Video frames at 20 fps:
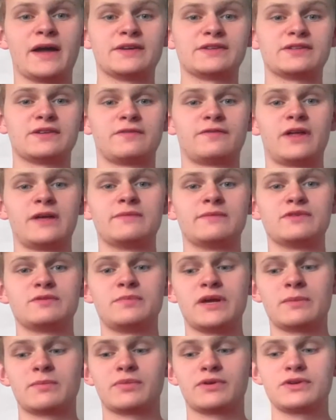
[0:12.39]
as the flame
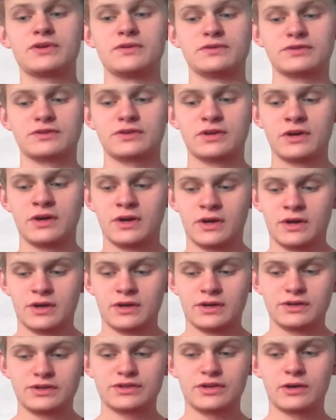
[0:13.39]
is being produced.
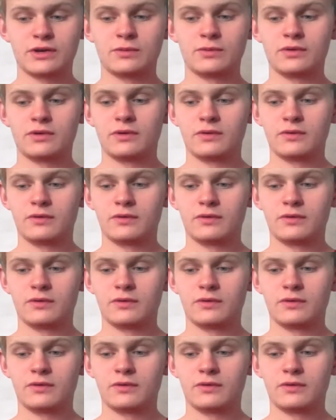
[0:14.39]
So